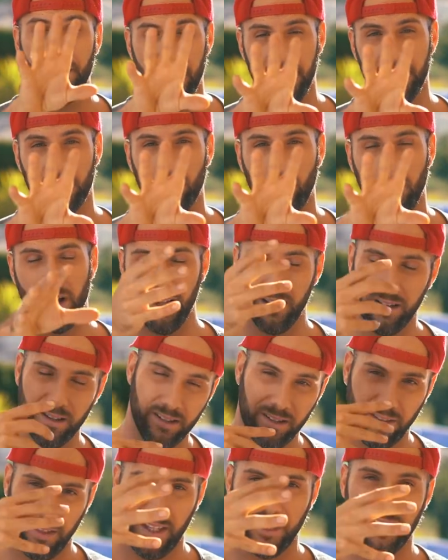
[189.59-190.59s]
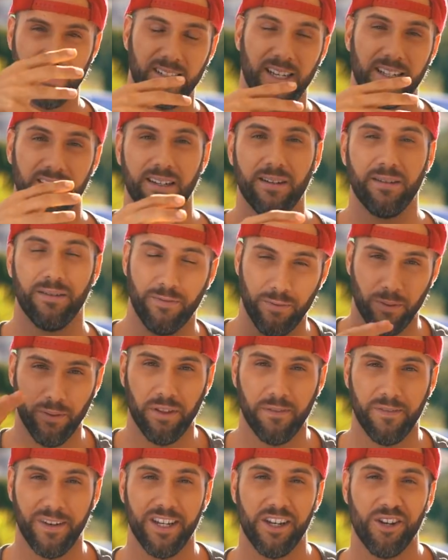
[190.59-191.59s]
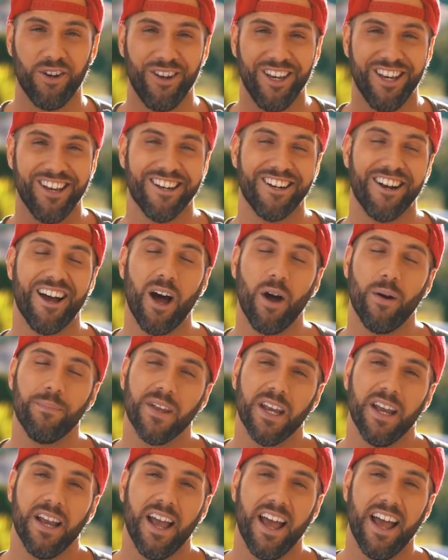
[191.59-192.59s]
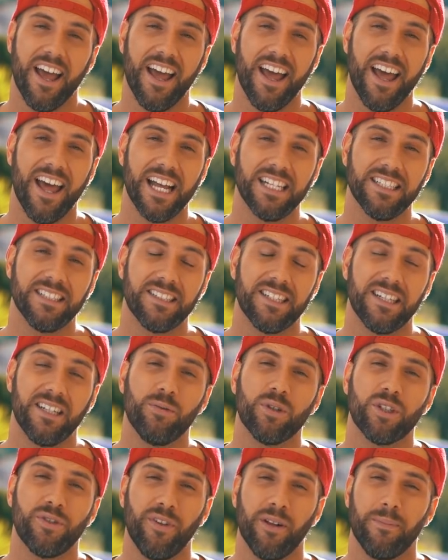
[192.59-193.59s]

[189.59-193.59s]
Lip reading: as well in this setting for the video here now. And he was